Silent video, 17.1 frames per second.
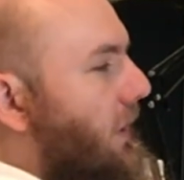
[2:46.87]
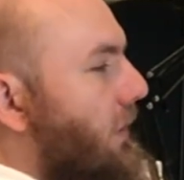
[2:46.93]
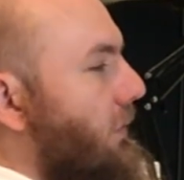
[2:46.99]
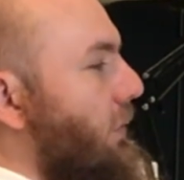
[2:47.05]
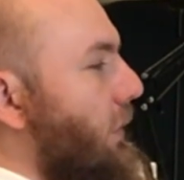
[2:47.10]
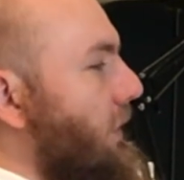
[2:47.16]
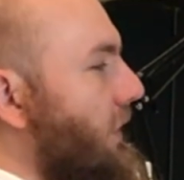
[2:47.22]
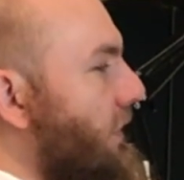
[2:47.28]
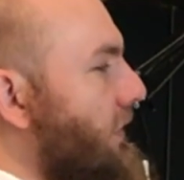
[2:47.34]

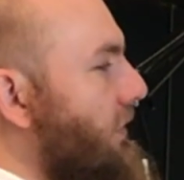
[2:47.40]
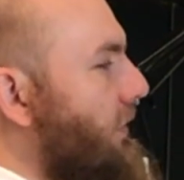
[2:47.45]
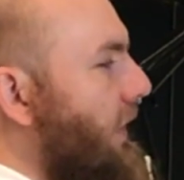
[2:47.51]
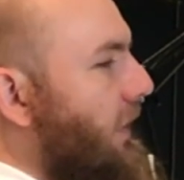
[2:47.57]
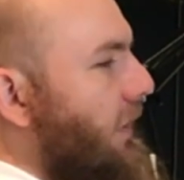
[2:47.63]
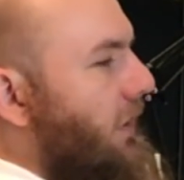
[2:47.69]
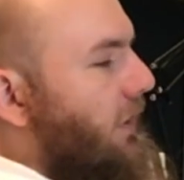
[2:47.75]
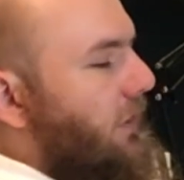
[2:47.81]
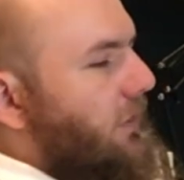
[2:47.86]
For this
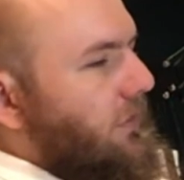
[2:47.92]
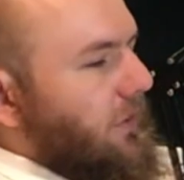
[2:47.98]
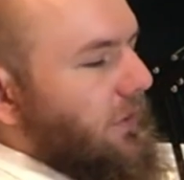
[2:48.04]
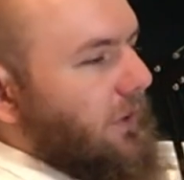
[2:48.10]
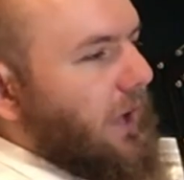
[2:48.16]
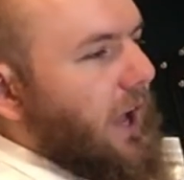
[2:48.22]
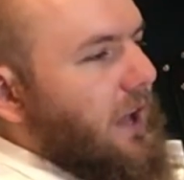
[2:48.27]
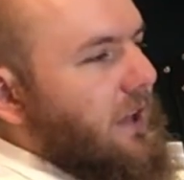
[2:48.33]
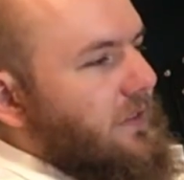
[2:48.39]
very
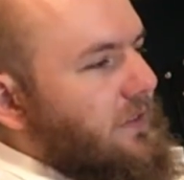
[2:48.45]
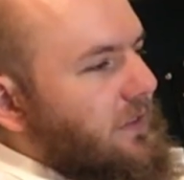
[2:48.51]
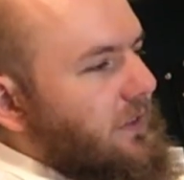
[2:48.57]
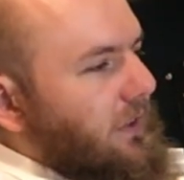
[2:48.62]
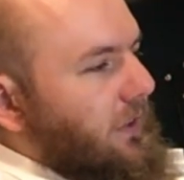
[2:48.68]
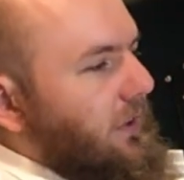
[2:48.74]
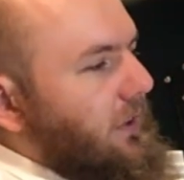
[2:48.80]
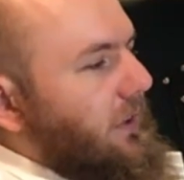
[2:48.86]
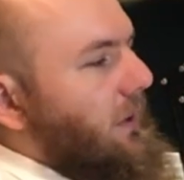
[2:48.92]
reason, I
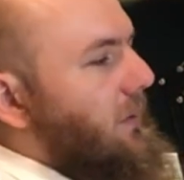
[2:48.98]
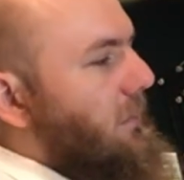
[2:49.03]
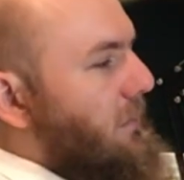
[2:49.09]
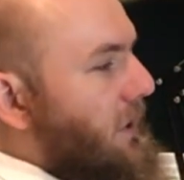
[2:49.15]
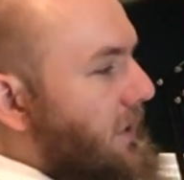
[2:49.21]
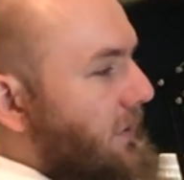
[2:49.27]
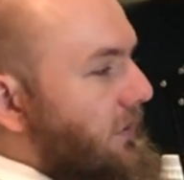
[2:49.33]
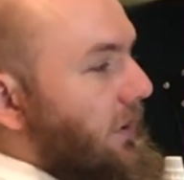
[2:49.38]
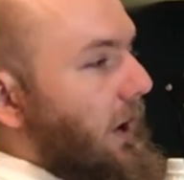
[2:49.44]
think
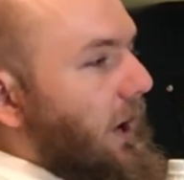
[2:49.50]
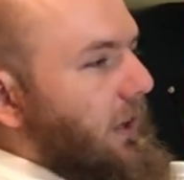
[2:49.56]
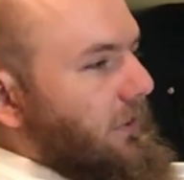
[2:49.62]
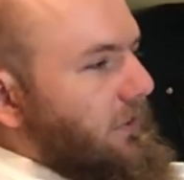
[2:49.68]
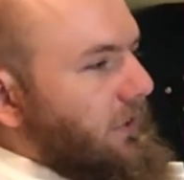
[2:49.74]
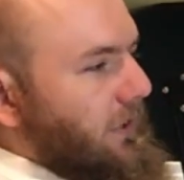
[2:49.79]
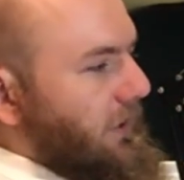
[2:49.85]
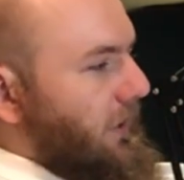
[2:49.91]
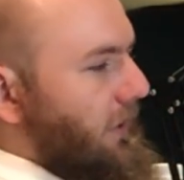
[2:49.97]
Miti
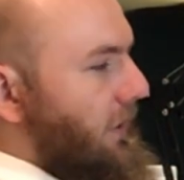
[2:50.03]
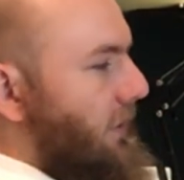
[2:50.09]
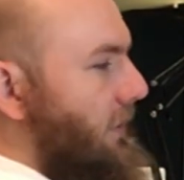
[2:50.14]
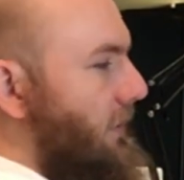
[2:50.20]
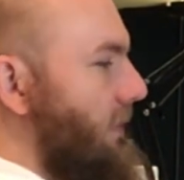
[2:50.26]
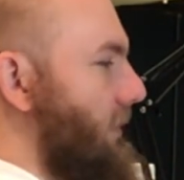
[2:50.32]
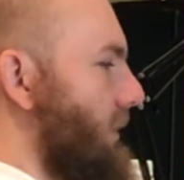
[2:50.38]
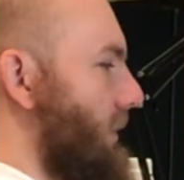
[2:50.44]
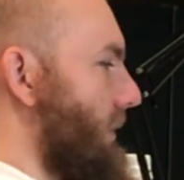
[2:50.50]
Attar
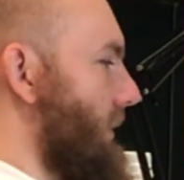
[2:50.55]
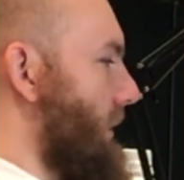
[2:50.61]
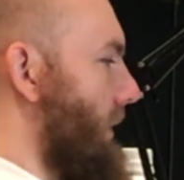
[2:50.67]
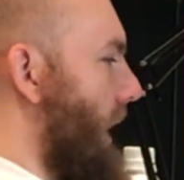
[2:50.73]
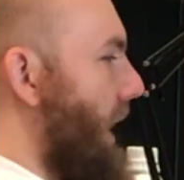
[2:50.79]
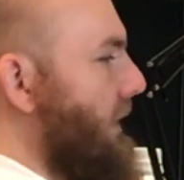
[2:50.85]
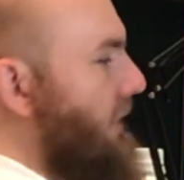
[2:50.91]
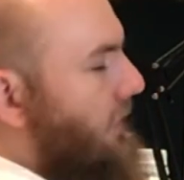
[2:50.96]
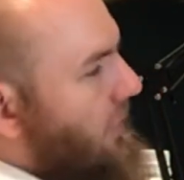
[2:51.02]
is
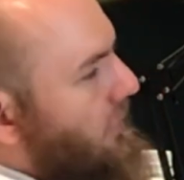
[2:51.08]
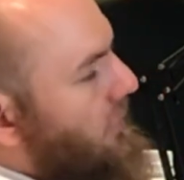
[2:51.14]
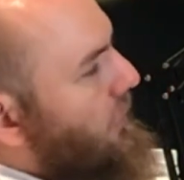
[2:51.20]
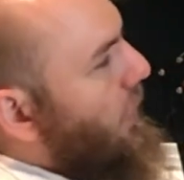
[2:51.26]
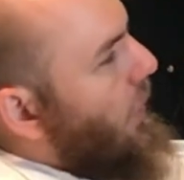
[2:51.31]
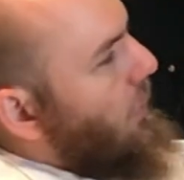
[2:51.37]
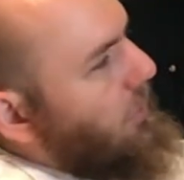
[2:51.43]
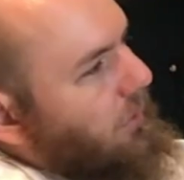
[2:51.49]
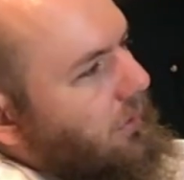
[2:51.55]
at the
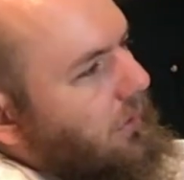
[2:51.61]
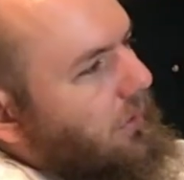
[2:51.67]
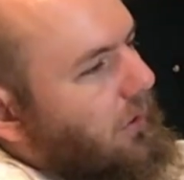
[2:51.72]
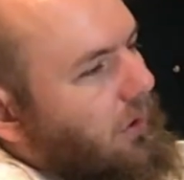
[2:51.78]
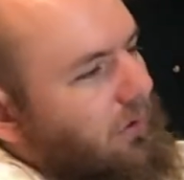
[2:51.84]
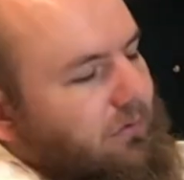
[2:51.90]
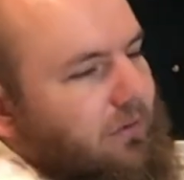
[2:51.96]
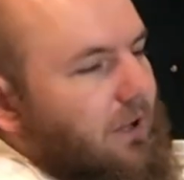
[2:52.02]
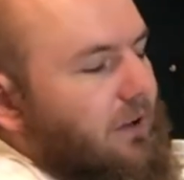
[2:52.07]
top
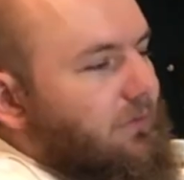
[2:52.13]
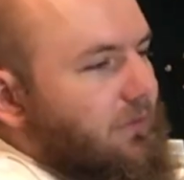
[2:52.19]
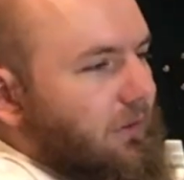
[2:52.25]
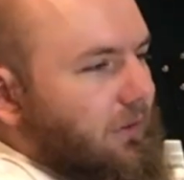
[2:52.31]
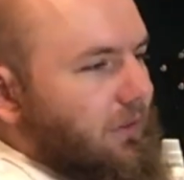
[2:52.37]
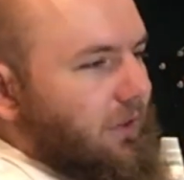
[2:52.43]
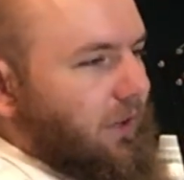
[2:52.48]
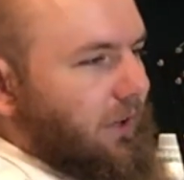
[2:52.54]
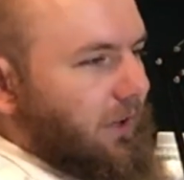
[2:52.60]
of
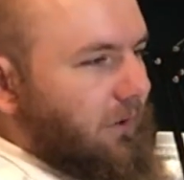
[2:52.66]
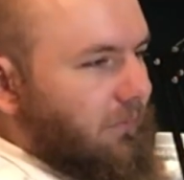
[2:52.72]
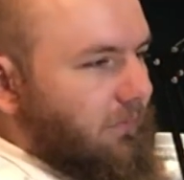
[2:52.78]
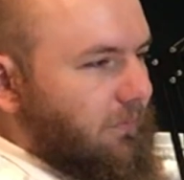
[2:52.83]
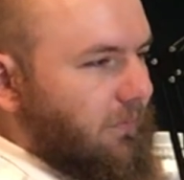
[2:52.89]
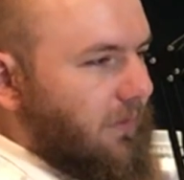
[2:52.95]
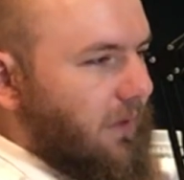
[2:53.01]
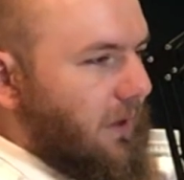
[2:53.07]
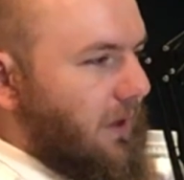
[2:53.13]
everything
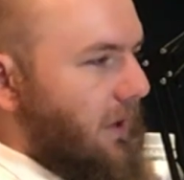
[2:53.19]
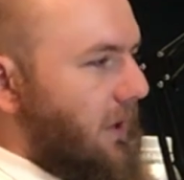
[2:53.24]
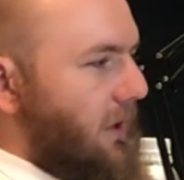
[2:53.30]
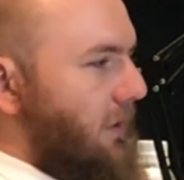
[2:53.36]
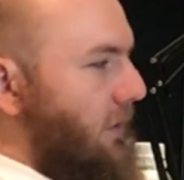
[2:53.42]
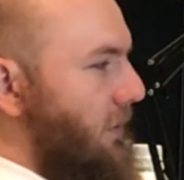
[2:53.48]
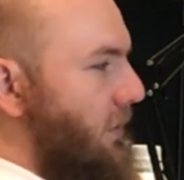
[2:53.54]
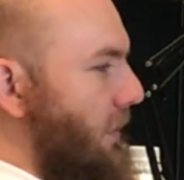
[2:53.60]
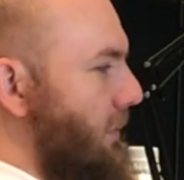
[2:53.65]

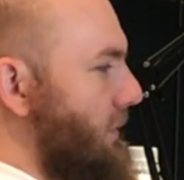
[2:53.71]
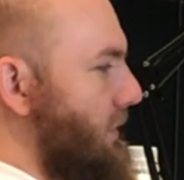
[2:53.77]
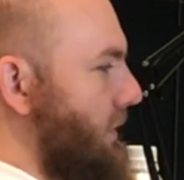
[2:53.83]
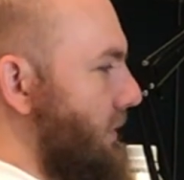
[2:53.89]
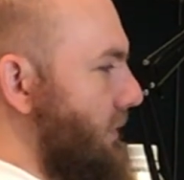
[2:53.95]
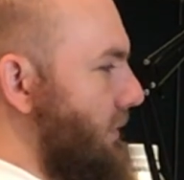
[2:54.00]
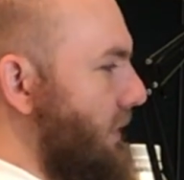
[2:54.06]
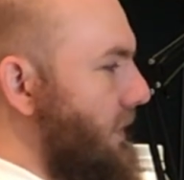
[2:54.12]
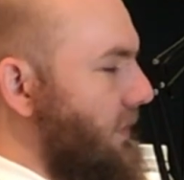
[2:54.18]
in terms
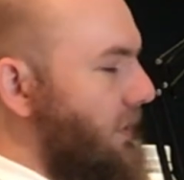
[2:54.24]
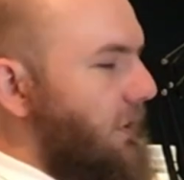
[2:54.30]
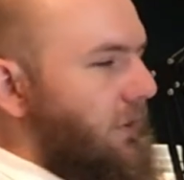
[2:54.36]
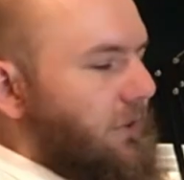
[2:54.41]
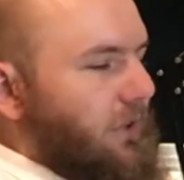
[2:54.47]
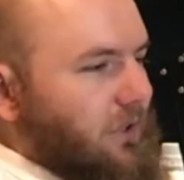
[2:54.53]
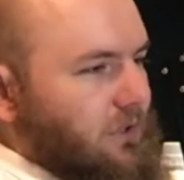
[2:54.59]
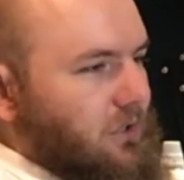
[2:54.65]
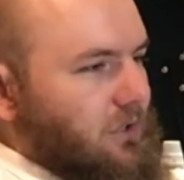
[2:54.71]
of Indian
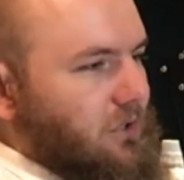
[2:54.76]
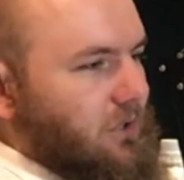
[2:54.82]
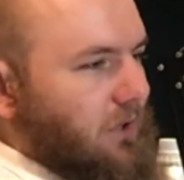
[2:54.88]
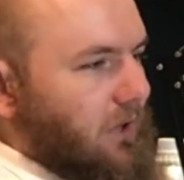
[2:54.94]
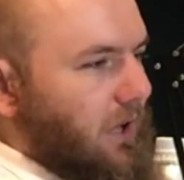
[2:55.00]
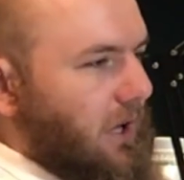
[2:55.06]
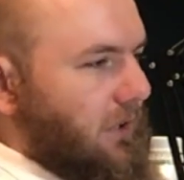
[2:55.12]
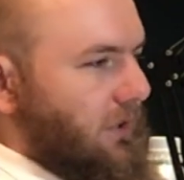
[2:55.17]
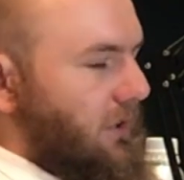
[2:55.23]

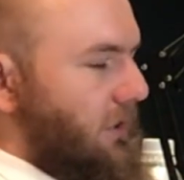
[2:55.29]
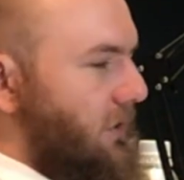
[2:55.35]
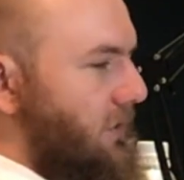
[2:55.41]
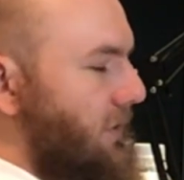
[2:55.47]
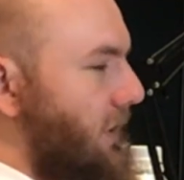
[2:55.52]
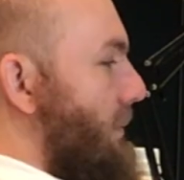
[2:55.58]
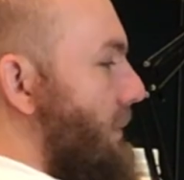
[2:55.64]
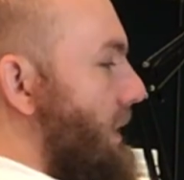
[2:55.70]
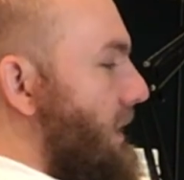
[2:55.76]
traditional
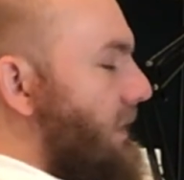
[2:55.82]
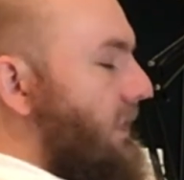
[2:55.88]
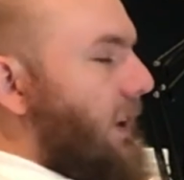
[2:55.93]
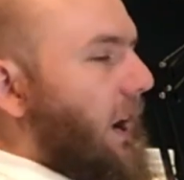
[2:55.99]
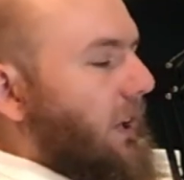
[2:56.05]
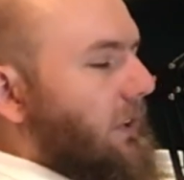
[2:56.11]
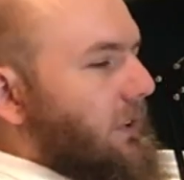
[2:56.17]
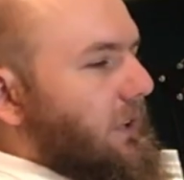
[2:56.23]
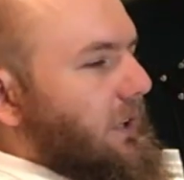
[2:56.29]
attars. Miti
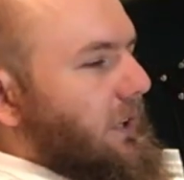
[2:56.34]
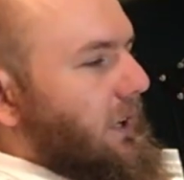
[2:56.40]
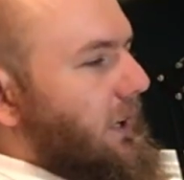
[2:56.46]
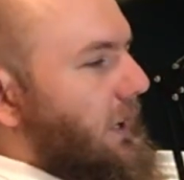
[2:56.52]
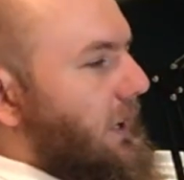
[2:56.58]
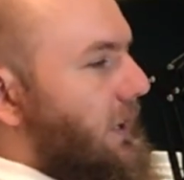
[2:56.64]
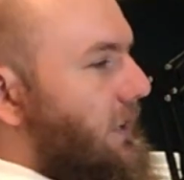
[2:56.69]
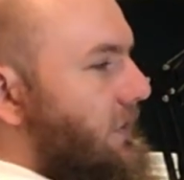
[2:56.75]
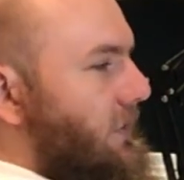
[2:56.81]
Attar
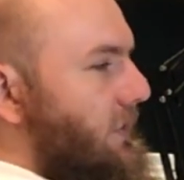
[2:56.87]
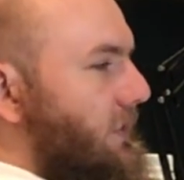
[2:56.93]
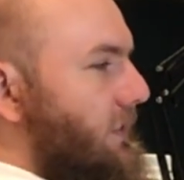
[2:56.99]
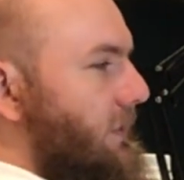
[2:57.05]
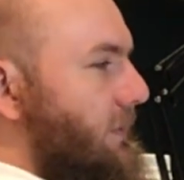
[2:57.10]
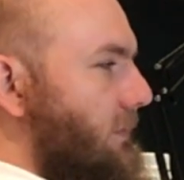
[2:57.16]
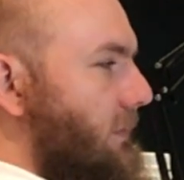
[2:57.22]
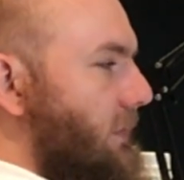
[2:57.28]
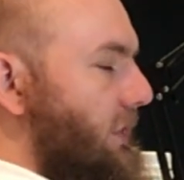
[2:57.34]

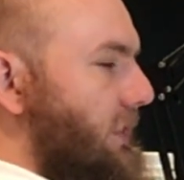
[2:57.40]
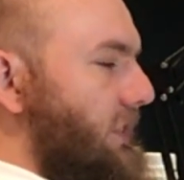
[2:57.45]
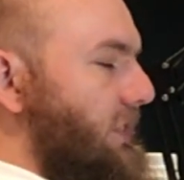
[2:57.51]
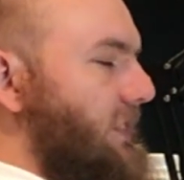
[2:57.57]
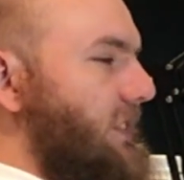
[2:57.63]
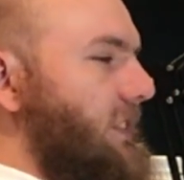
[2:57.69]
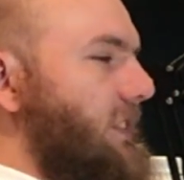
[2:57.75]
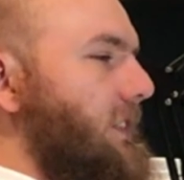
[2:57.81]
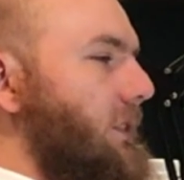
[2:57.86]
is
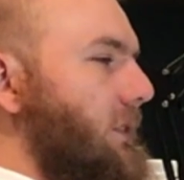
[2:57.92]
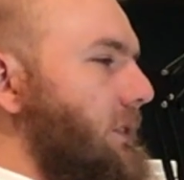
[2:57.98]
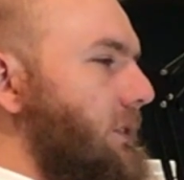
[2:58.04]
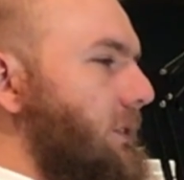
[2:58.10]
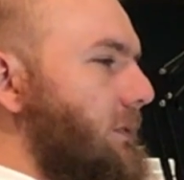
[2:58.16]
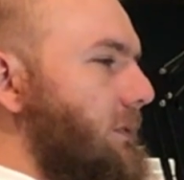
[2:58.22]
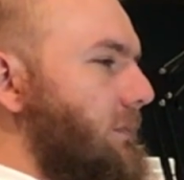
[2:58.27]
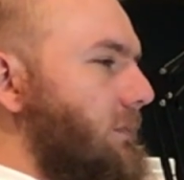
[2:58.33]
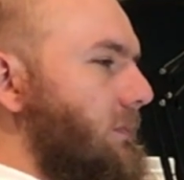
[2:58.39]

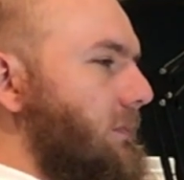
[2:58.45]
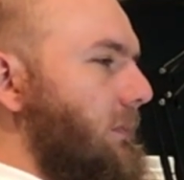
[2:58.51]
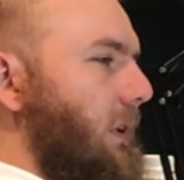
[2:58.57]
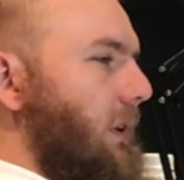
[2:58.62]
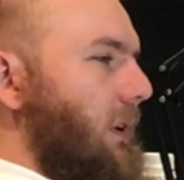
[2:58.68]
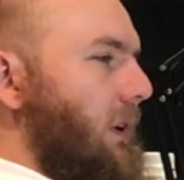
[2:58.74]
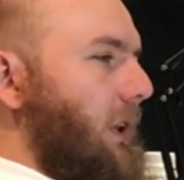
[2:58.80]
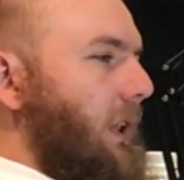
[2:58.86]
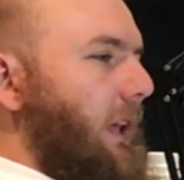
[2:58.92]
distilled
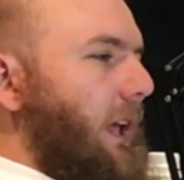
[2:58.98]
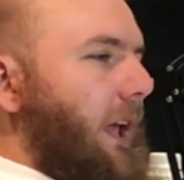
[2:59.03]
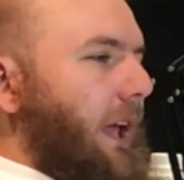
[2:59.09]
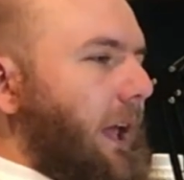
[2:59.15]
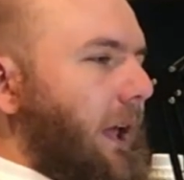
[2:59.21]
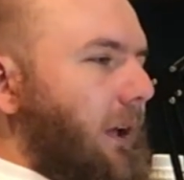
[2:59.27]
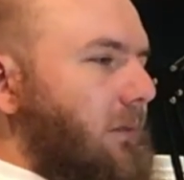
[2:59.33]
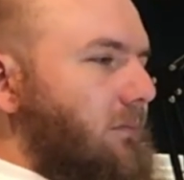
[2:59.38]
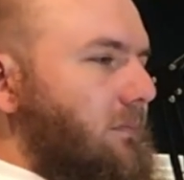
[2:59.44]

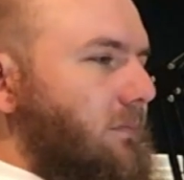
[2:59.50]
clay.